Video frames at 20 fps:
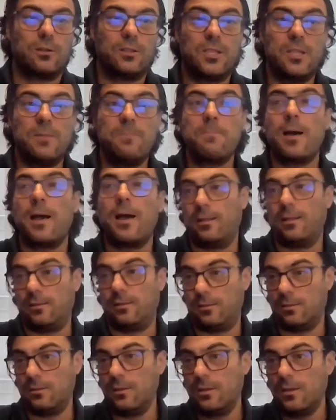
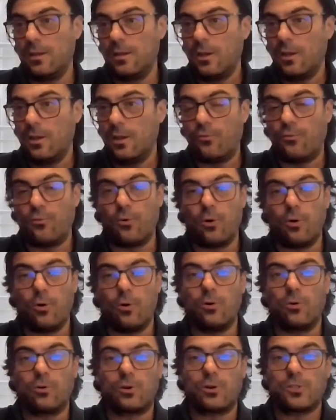demand
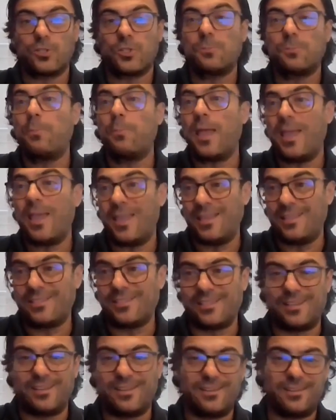for
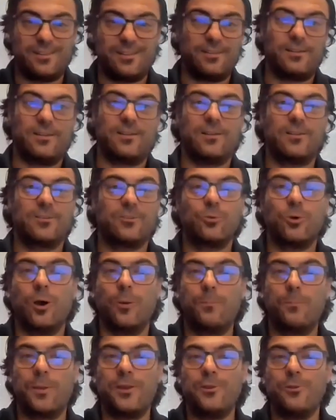space to
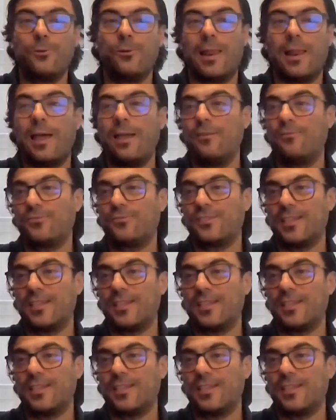open new life